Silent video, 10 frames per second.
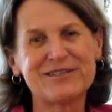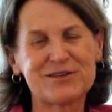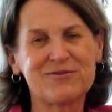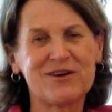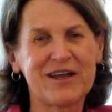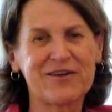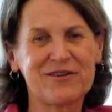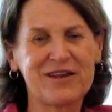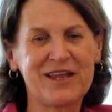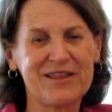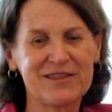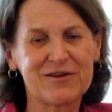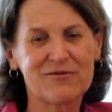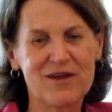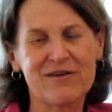so I could hit
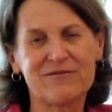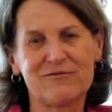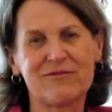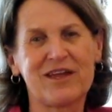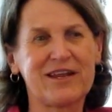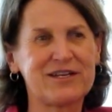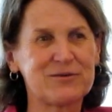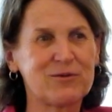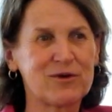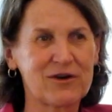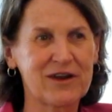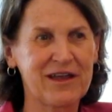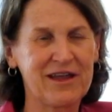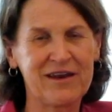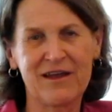the ground ready to work
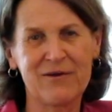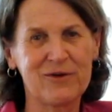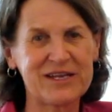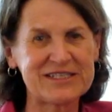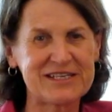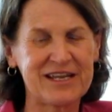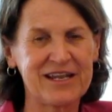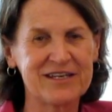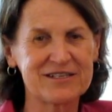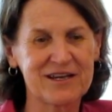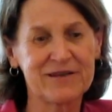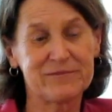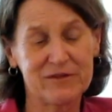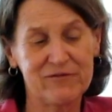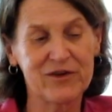and not waste any time.